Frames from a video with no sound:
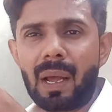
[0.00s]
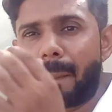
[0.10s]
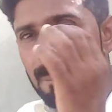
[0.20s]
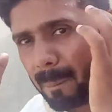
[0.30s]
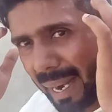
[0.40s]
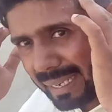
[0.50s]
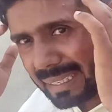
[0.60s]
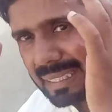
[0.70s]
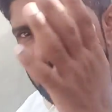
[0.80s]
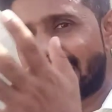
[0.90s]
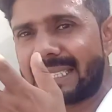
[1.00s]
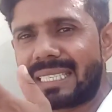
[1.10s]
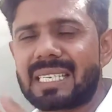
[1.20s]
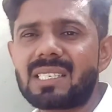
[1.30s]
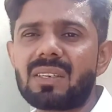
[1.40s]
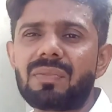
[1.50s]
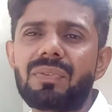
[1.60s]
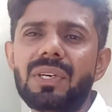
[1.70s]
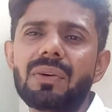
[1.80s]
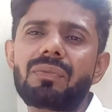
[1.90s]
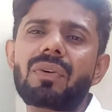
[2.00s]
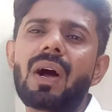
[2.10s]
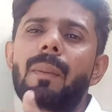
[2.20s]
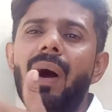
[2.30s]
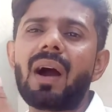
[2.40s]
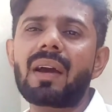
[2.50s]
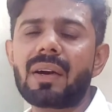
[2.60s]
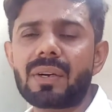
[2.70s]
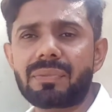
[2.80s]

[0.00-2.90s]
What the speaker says: mentally diseases, freedom from hunger,